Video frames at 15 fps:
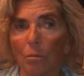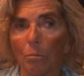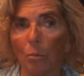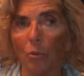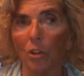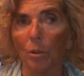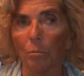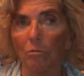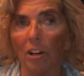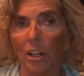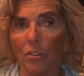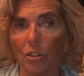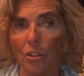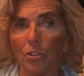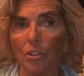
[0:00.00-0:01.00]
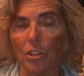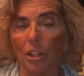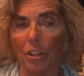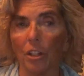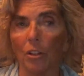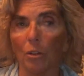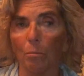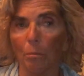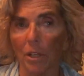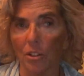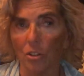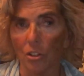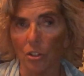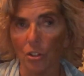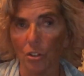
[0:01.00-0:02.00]
important process because I think the
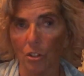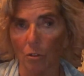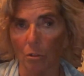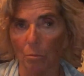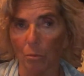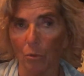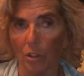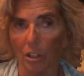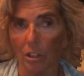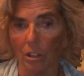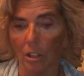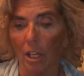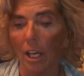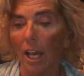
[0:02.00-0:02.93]
message is so important.